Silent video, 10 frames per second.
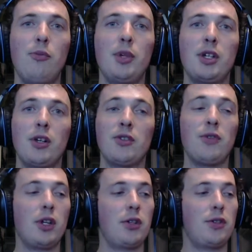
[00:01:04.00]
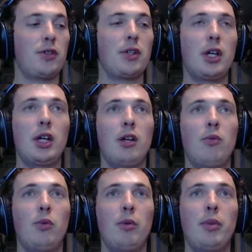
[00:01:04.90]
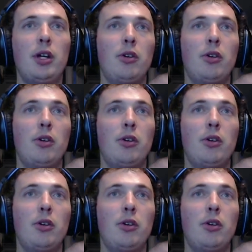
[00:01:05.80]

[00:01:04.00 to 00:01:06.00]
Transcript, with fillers: Mattel's figures, and what better